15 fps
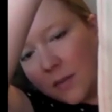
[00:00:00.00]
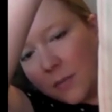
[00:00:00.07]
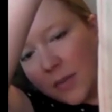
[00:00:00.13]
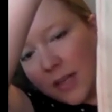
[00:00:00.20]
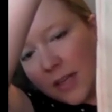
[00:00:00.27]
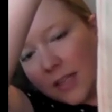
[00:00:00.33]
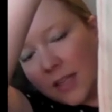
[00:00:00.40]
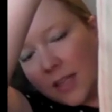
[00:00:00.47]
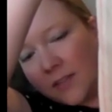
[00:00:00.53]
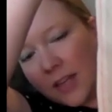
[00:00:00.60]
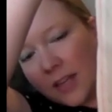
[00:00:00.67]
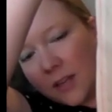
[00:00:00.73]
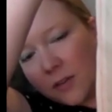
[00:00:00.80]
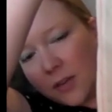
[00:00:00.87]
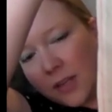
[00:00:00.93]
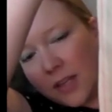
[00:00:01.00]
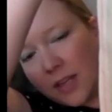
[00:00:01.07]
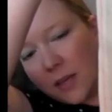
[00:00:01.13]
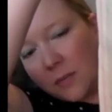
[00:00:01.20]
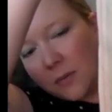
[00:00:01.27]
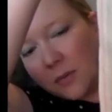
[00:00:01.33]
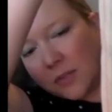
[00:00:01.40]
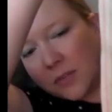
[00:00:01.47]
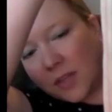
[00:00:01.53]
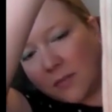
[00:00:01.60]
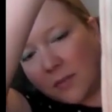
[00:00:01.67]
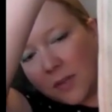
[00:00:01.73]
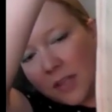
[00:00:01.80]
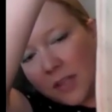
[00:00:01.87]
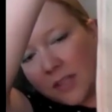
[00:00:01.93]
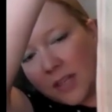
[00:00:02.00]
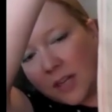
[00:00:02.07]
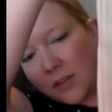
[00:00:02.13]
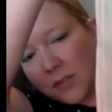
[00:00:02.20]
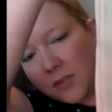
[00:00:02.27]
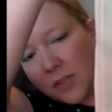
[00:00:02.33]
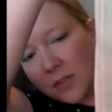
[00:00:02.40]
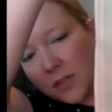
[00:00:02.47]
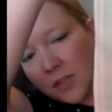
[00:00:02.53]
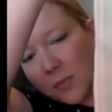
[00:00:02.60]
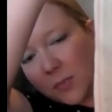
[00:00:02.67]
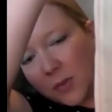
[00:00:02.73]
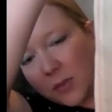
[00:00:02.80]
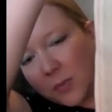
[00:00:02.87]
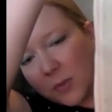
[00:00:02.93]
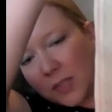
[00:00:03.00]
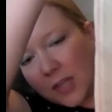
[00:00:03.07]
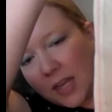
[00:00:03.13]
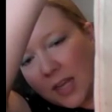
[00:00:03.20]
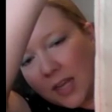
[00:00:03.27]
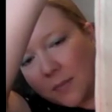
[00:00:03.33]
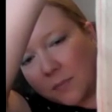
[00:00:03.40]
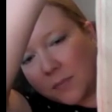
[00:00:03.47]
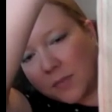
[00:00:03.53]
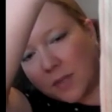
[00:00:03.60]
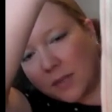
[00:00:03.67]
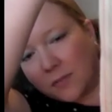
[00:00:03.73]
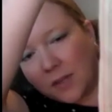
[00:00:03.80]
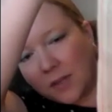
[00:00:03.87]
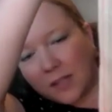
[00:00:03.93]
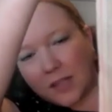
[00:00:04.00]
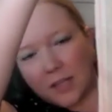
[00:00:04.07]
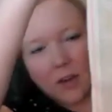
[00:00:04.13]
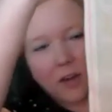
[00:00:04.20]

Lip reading: But I love Anna Green Gables. I've read the entire series multiple times. I've read like